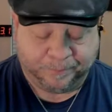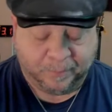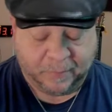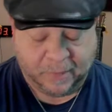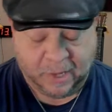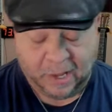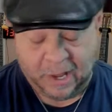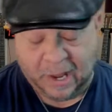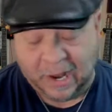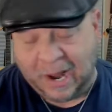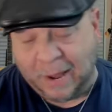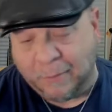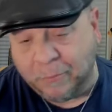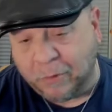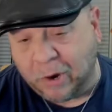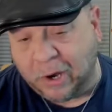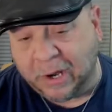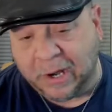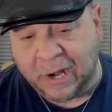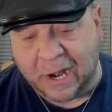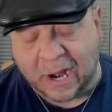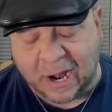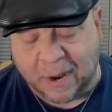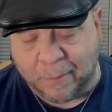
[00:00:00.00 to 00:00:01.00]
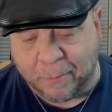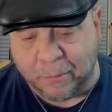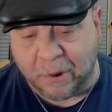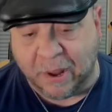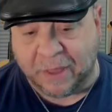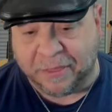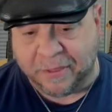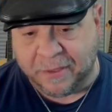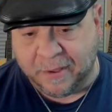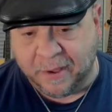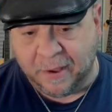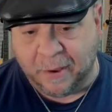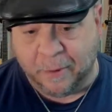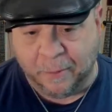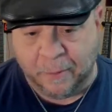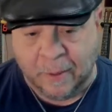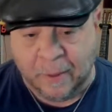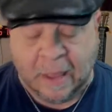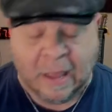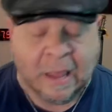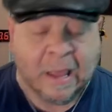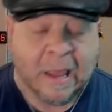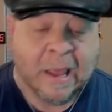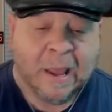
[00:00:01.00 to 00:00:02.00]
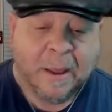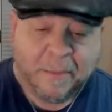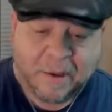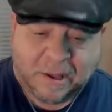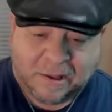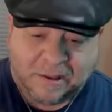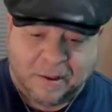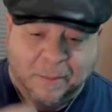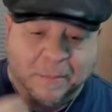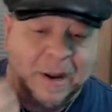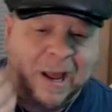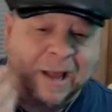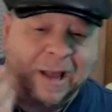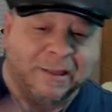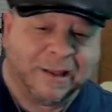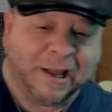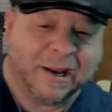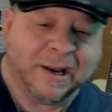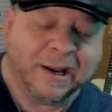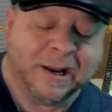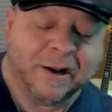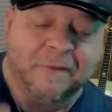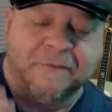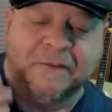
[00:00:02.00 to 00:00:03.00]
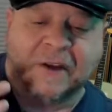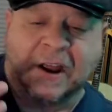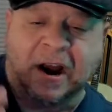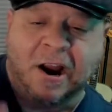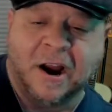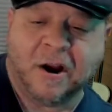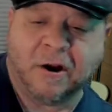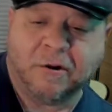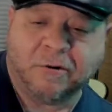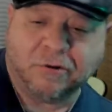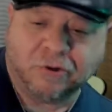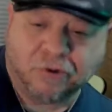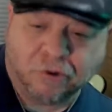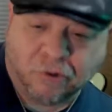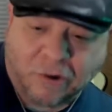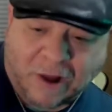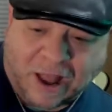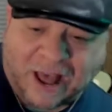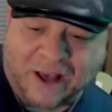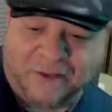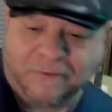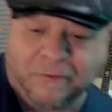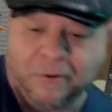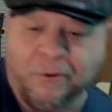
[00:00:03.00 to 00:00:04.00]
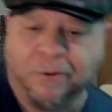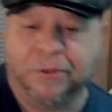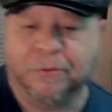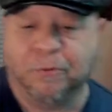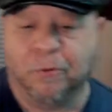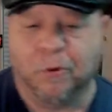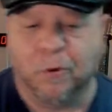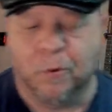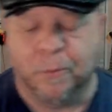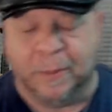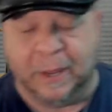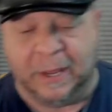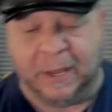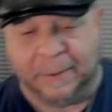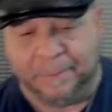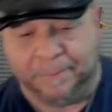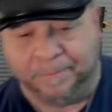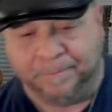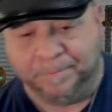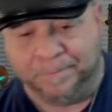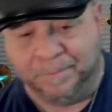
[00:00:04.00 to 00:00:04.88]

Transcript: And I'm running out of breath too, because I'm not letting enough air travel through me.